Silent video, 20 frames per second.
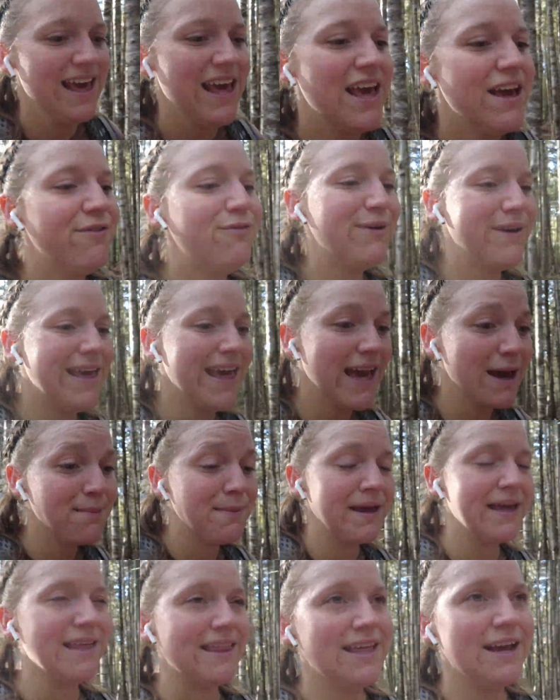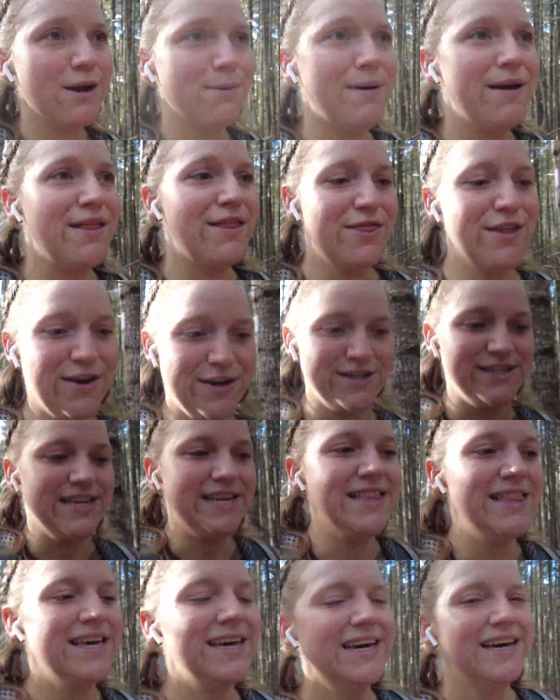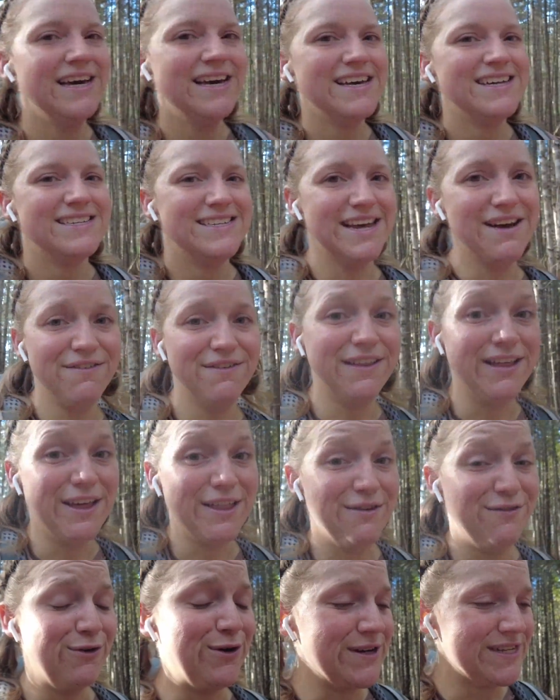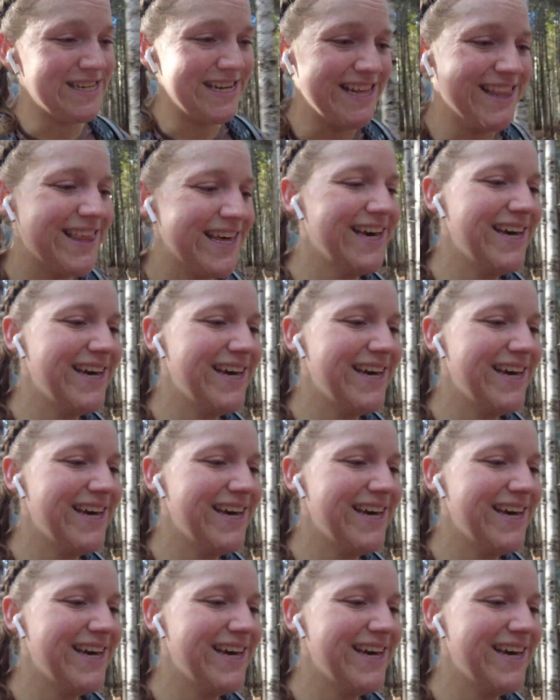If we can't make it there by the 13th, definitely on the 14th.